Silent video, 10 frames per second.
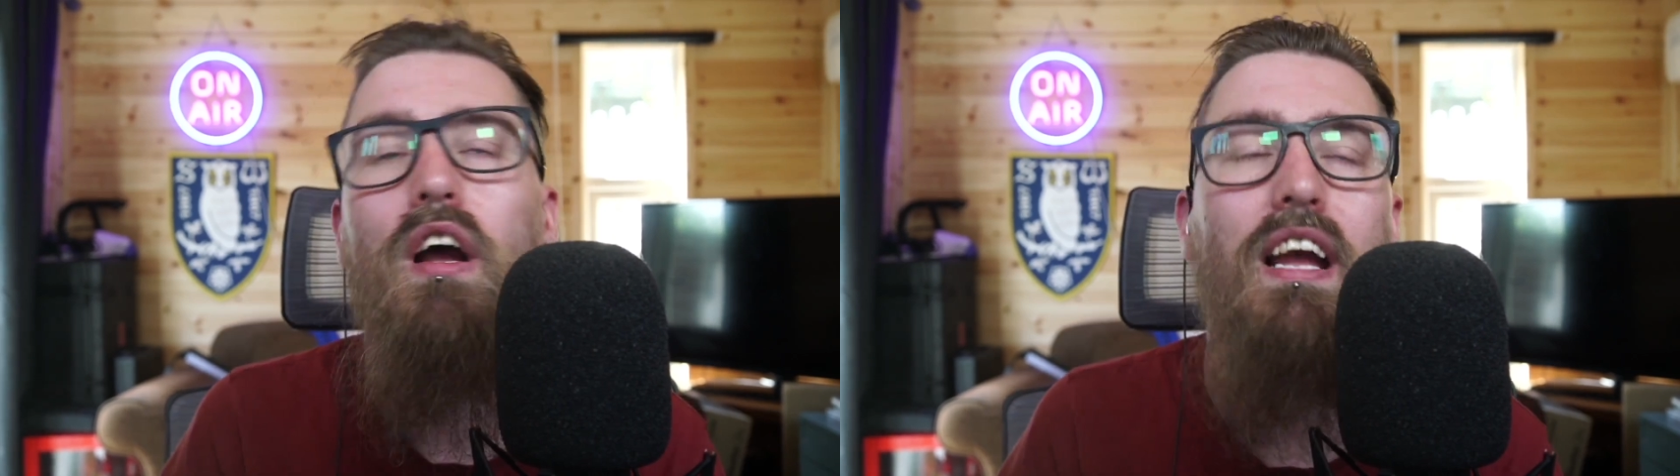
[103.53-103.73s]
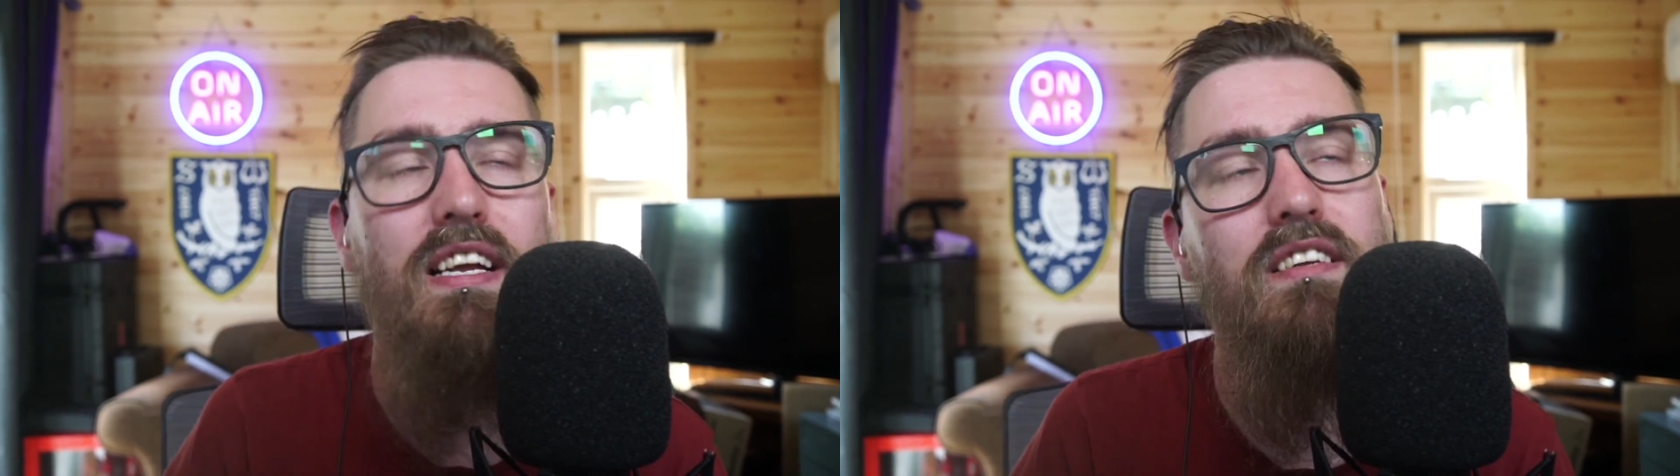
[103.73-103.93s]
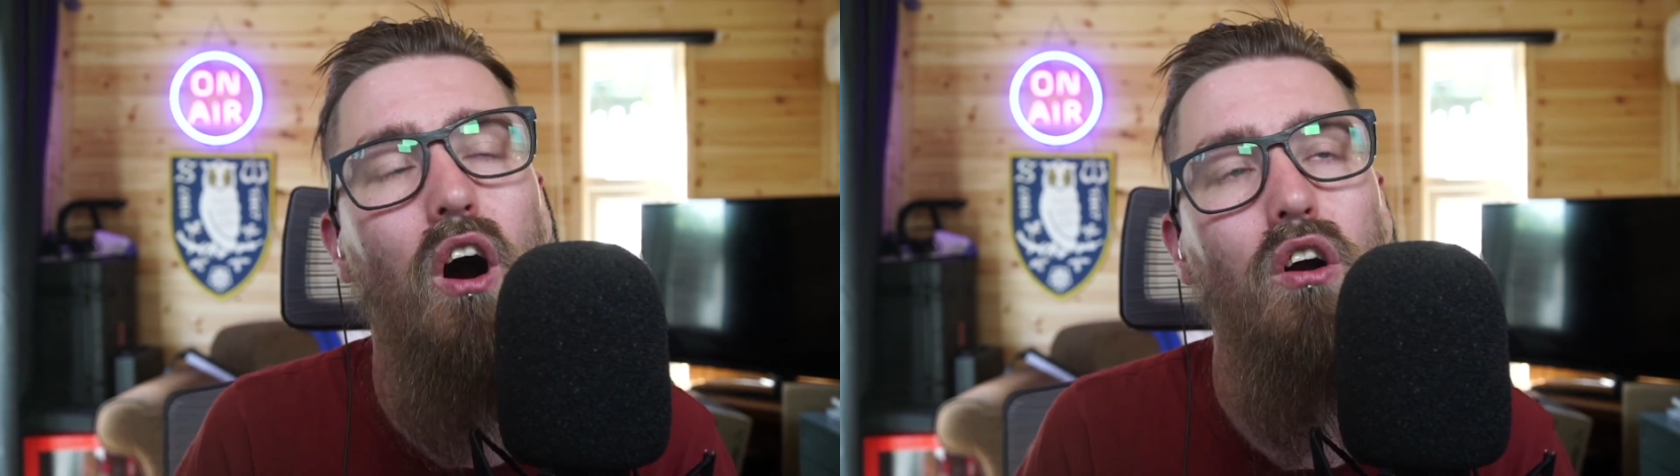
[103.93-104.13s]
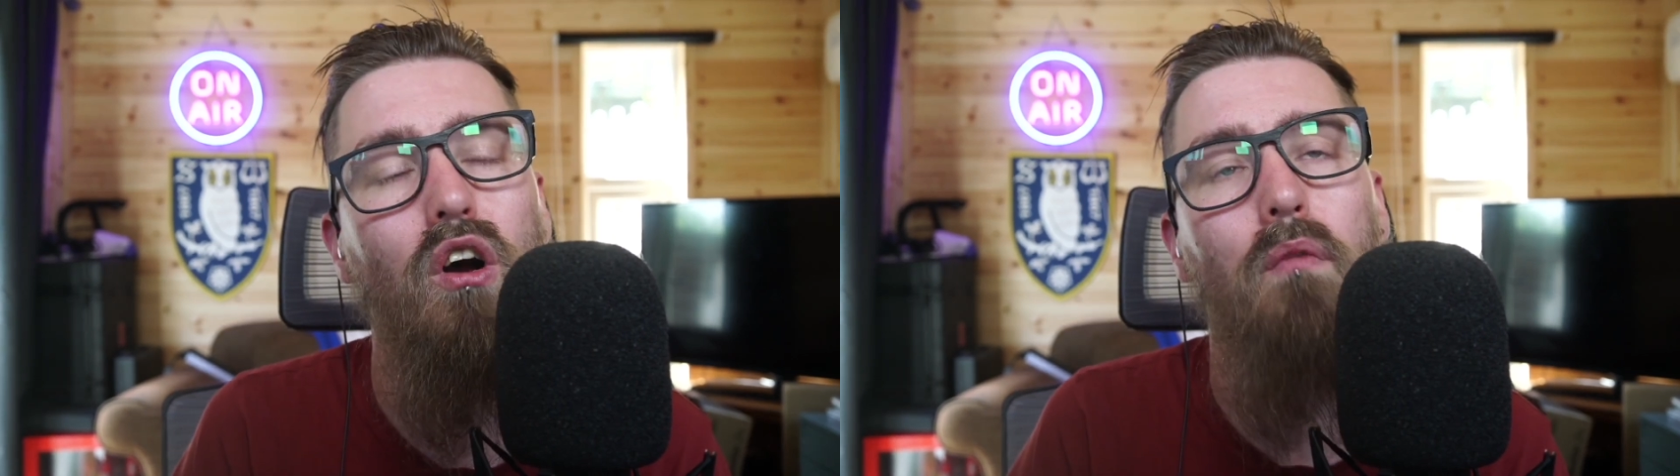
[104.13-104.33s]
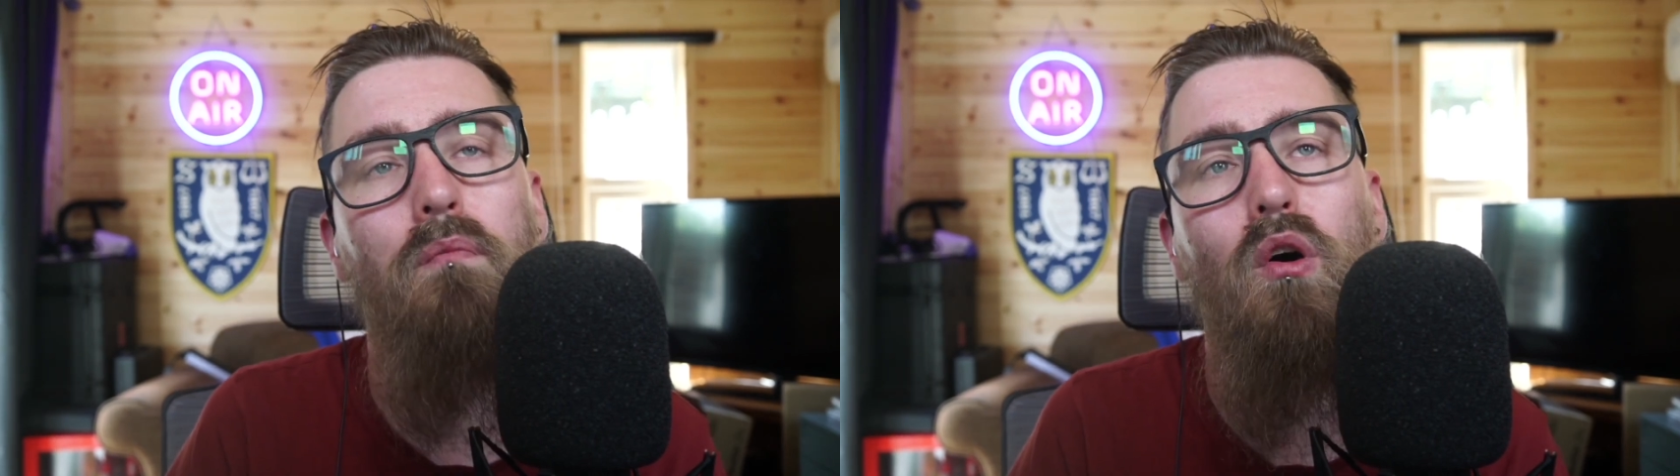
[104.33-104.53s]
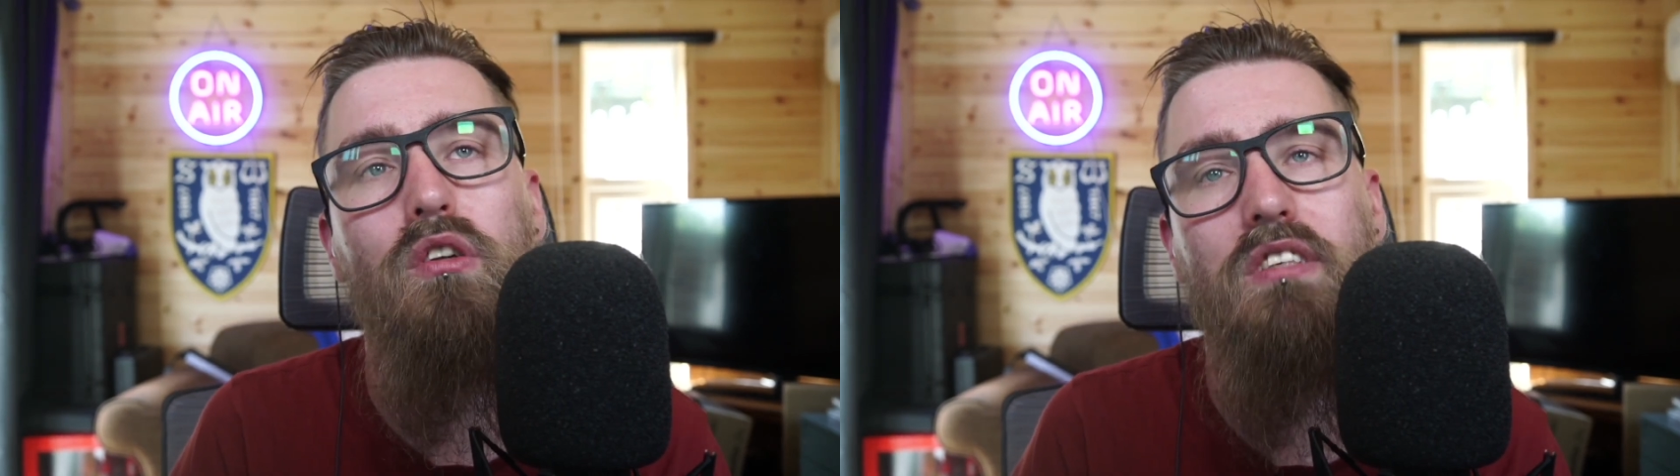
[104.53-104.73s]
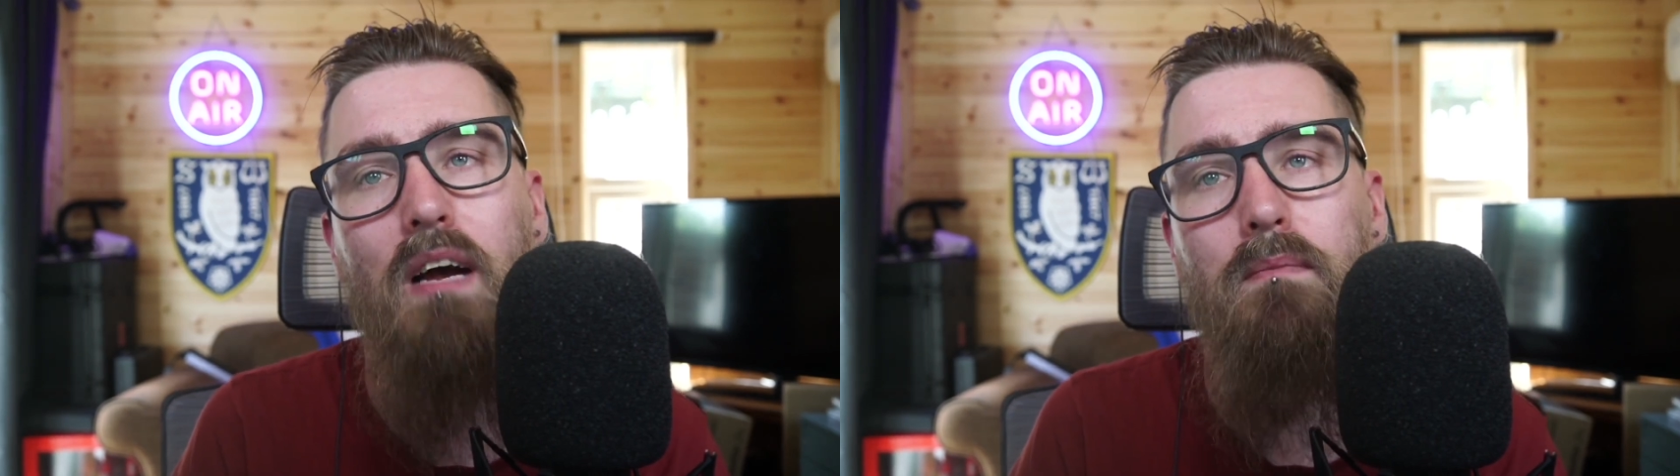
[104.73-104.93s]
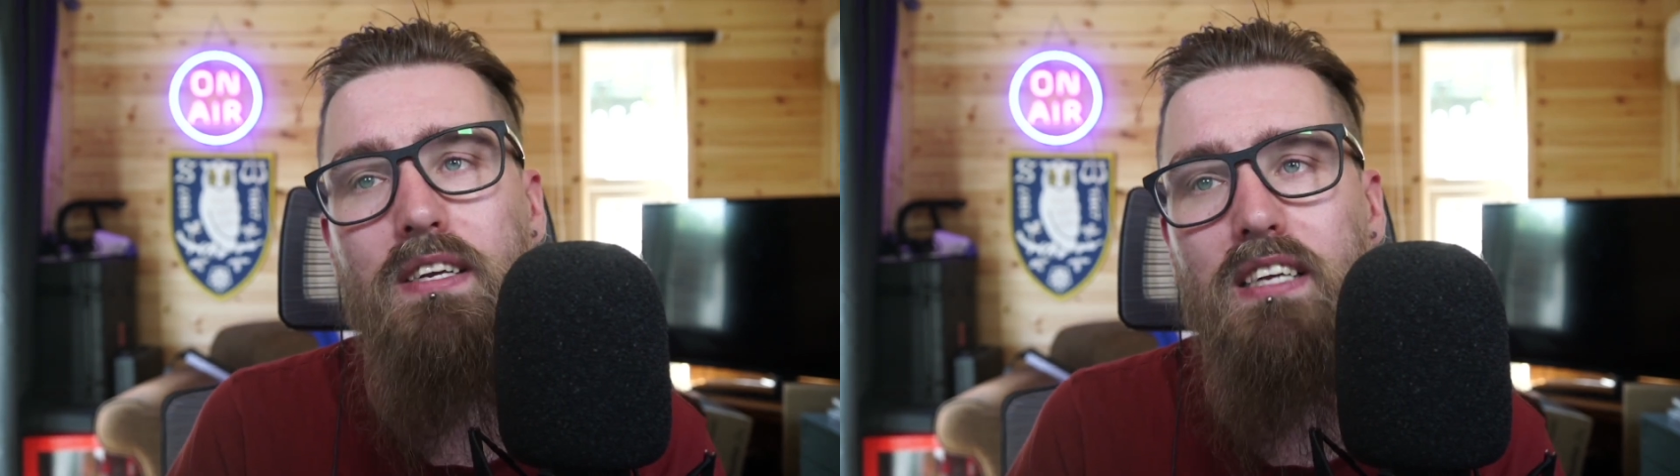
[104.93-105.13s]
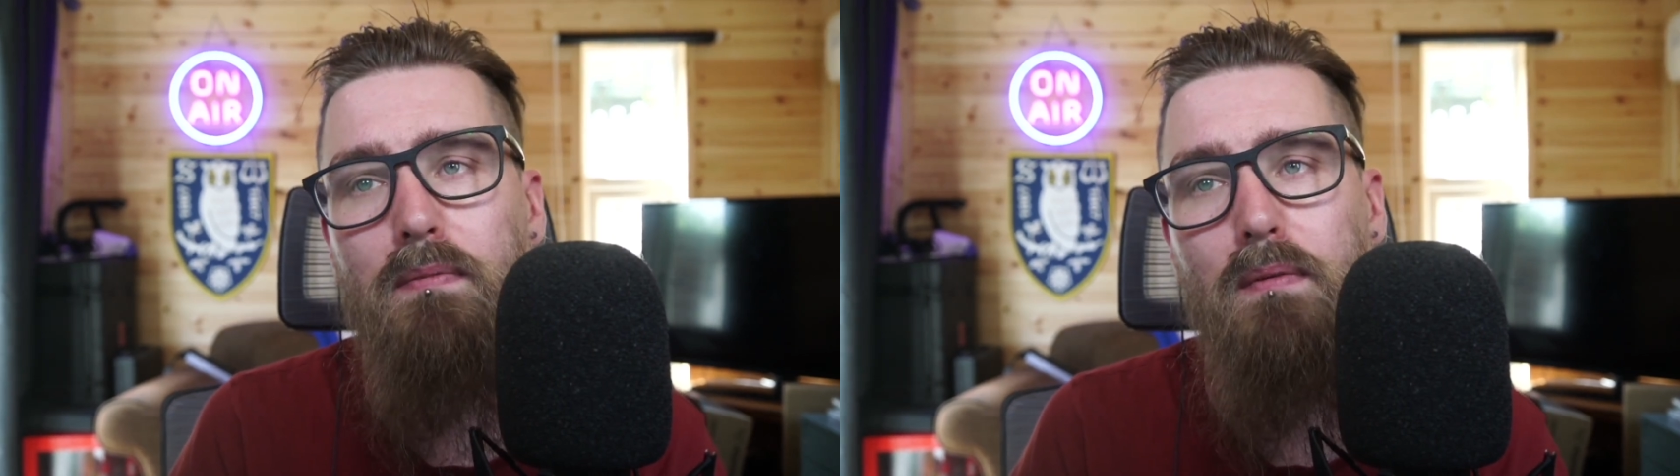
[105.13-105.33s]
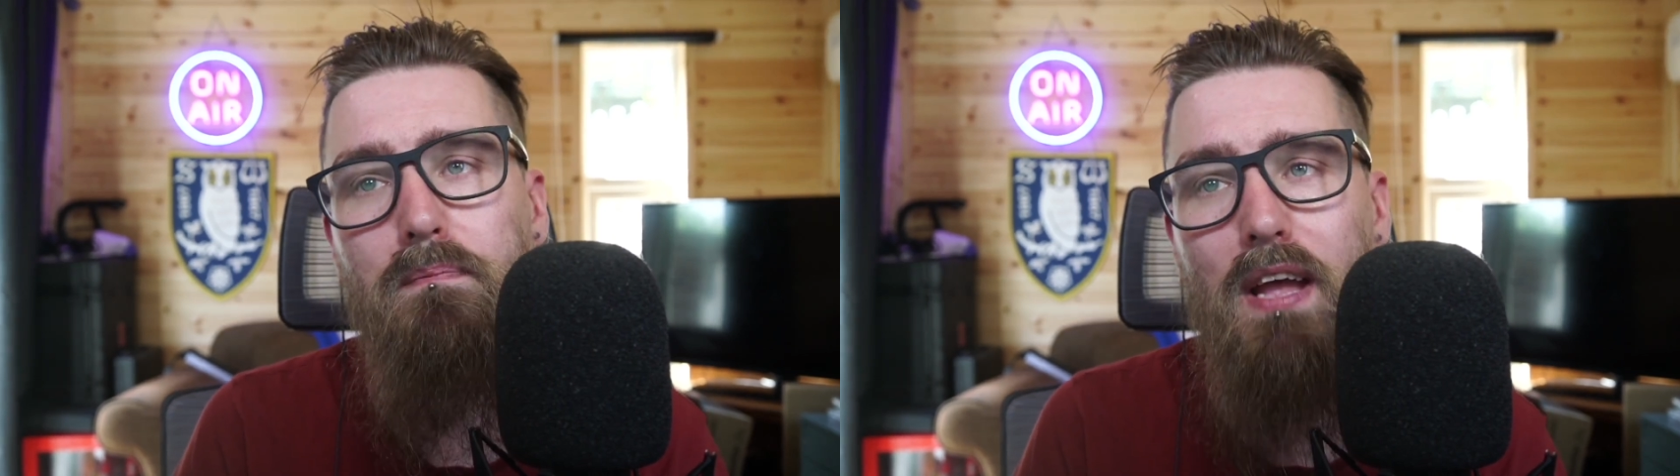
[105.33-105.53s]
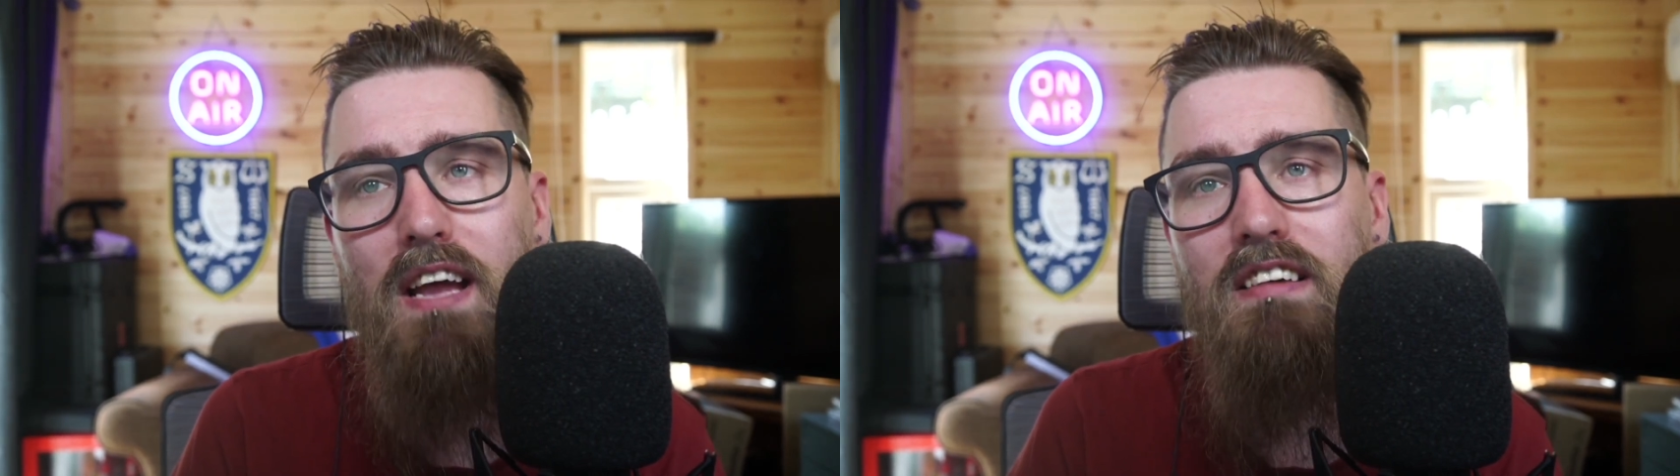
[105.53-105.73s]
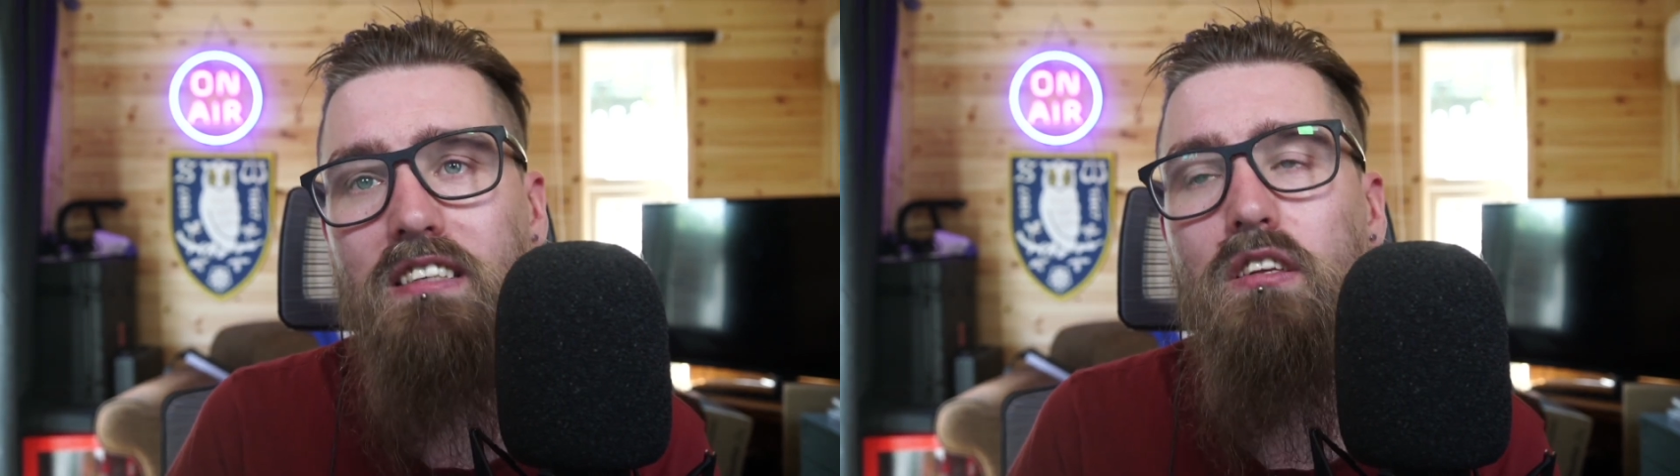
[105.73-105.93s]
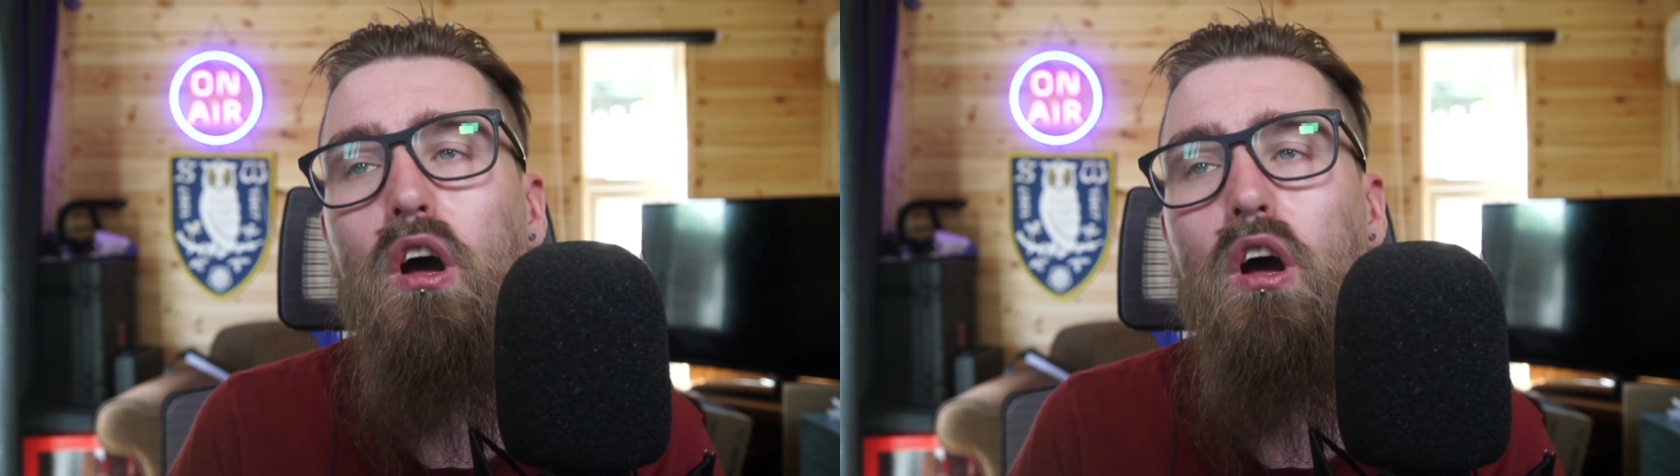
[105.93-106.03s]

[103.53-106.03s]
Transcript: he's not got much championship experience,